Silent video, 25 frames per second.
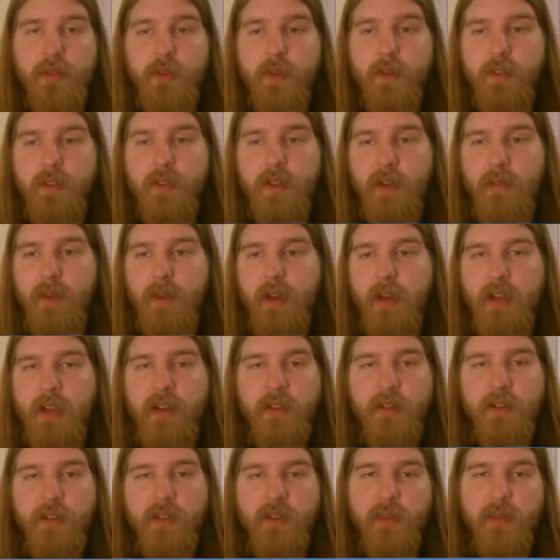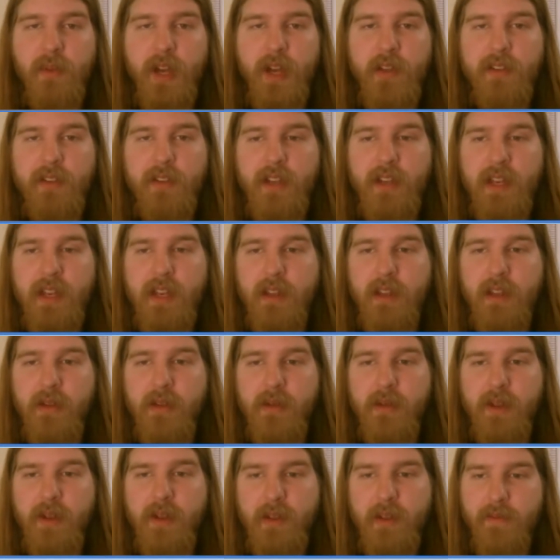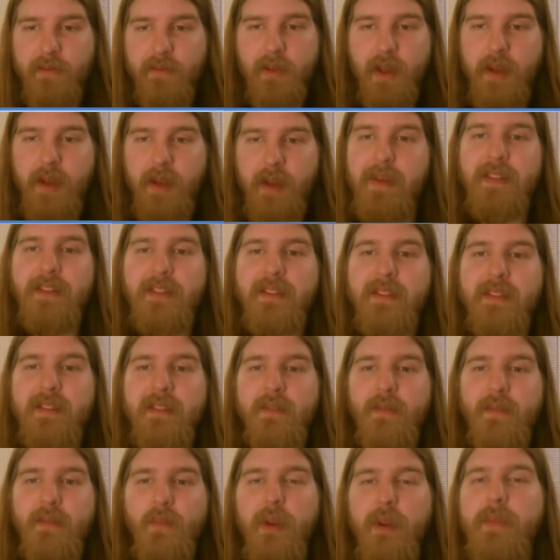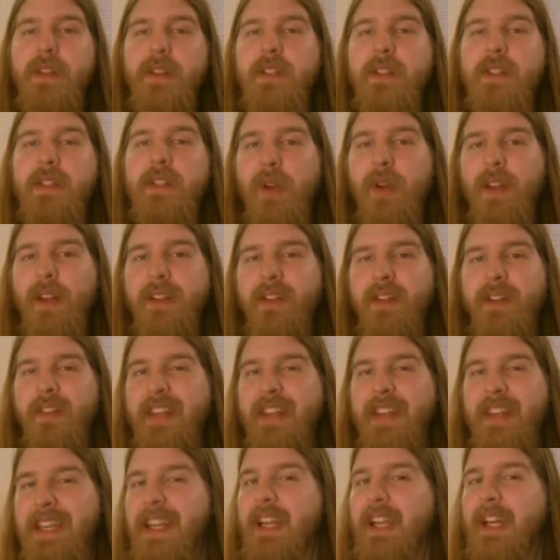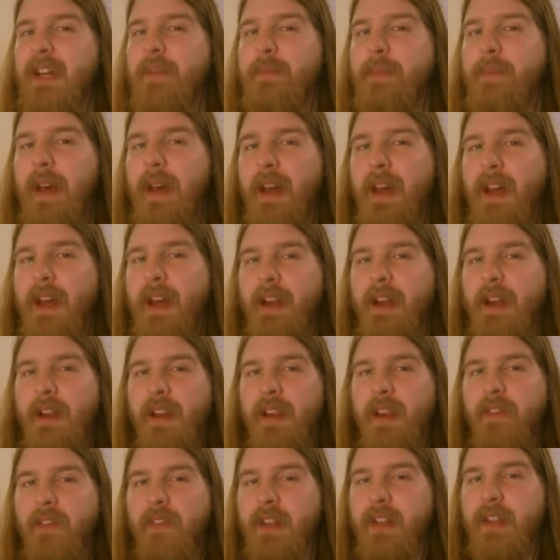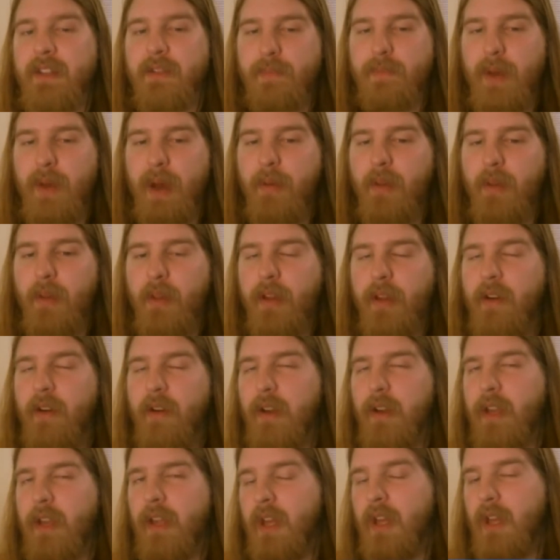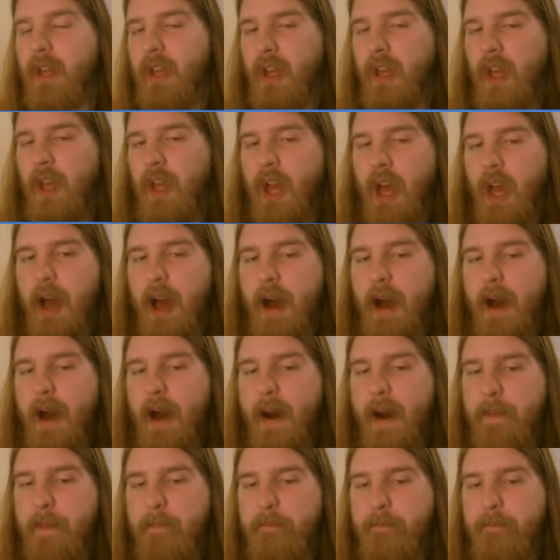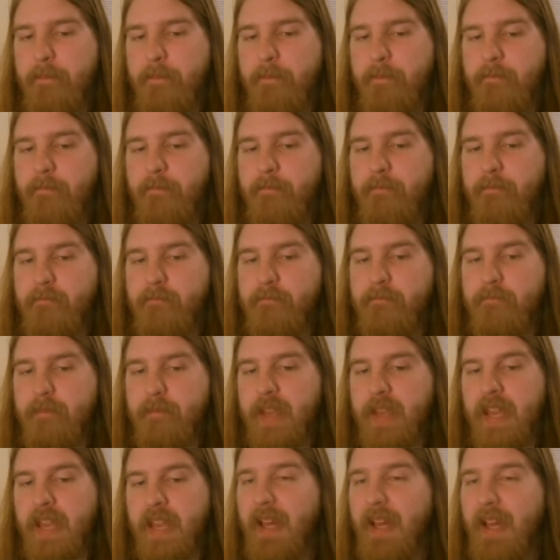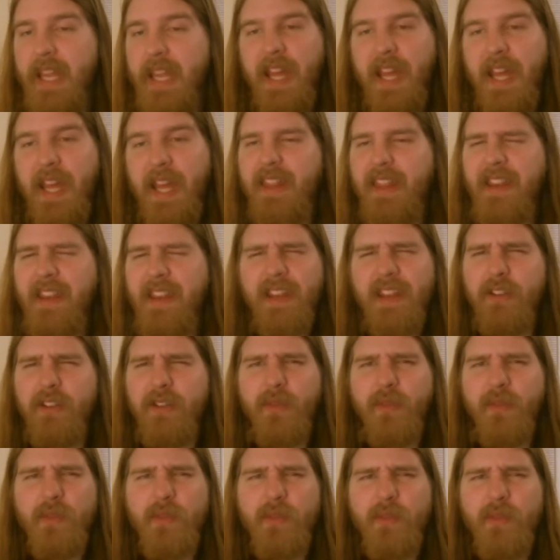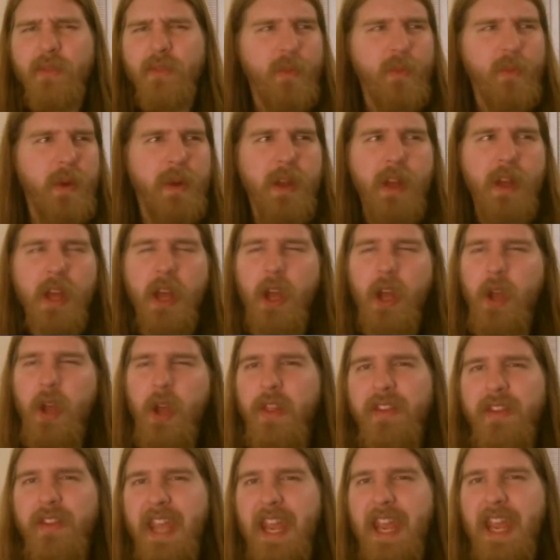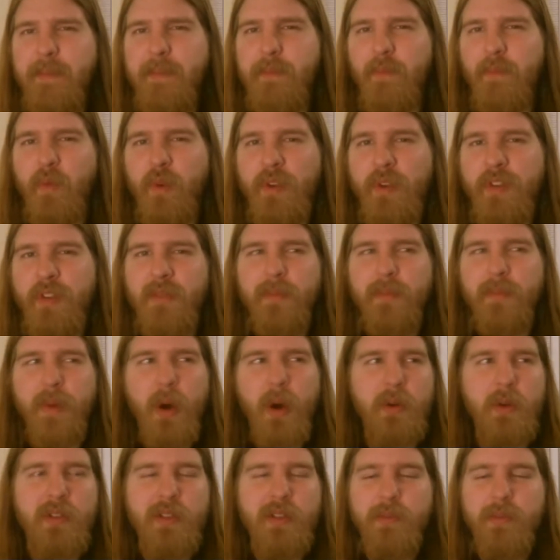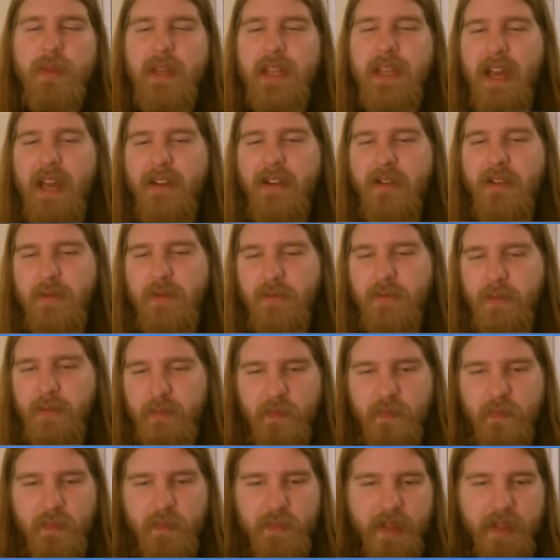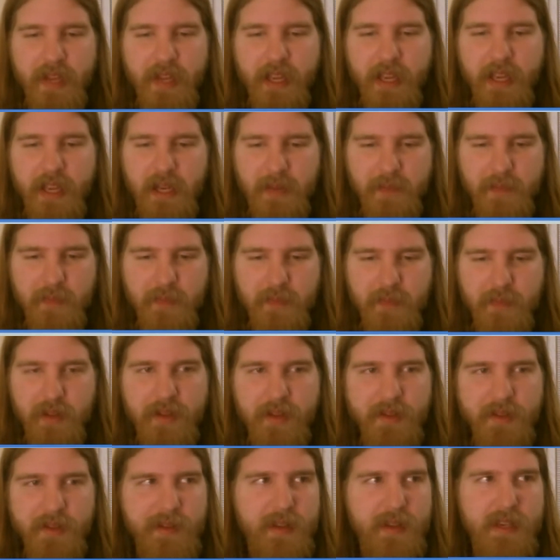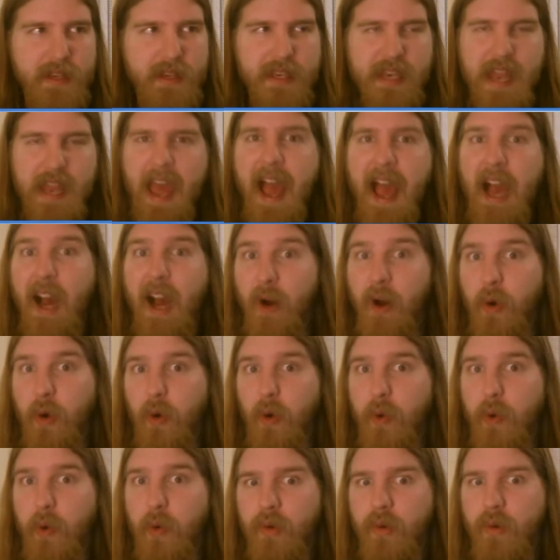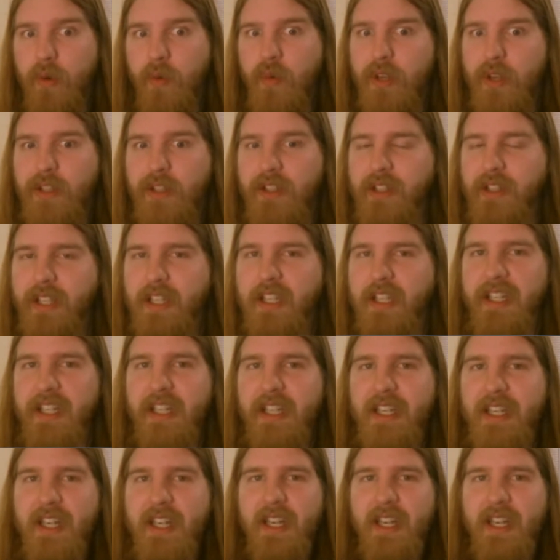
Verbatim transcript: So he's coming back. I was surprised that he, if I'd be would have been surprised if he didn't come back, given his popularity. Um, but yeah, yeah, they, they're. This game was supposed to be out like now originally.